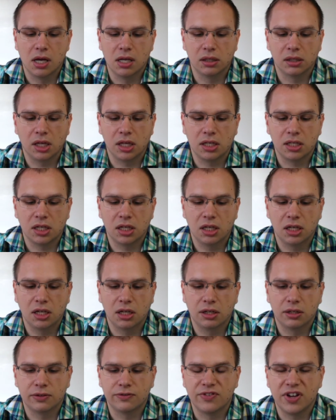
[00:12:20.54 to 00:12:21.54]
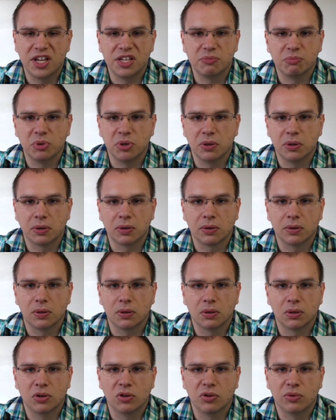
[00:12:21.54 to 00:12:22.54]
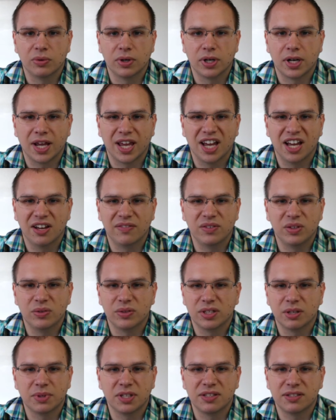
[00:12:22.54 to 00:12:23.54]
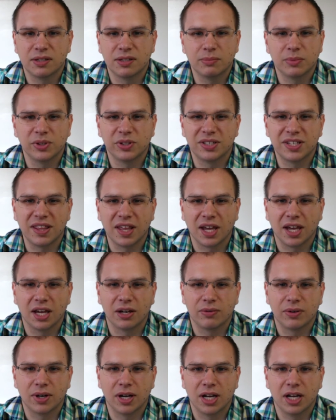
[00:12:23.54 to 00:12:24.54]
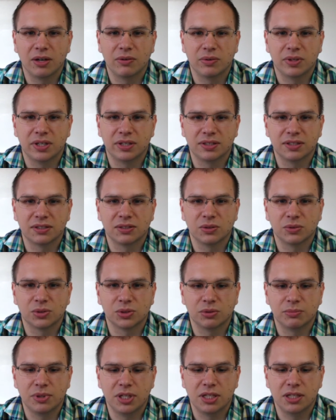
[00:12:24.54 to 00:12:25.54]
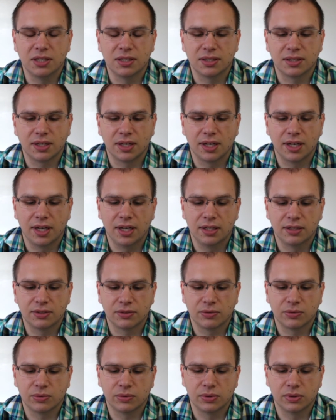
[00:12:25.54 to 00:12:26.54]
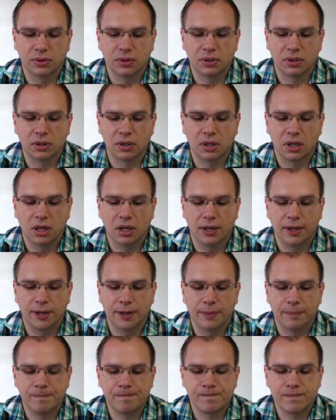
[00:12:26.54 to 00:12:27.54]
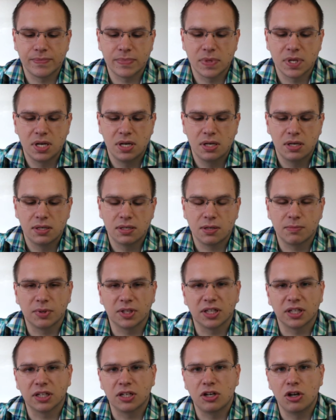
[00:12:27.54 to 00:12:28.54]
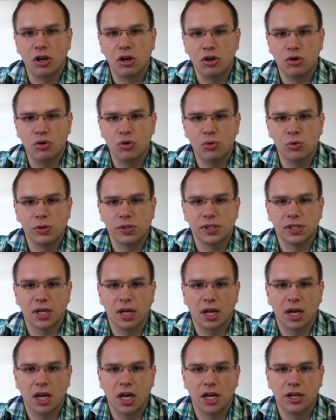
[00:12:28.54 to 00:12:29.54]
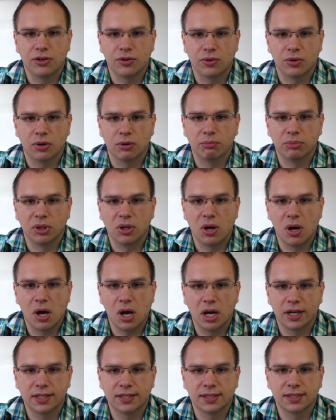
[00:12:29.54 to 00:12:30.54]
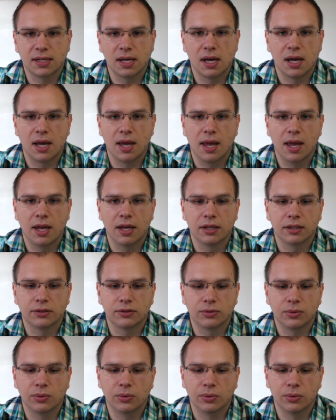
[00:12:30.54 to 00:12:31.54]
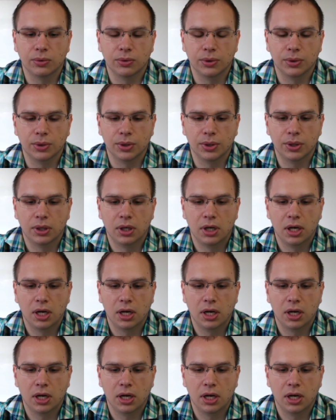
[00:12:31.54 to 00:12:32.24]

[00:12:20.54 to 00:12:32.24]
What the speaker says: LinkedIn or Facebook or what have you, something similar to that, right? Where it's a social media site or something like a news site or a blog site or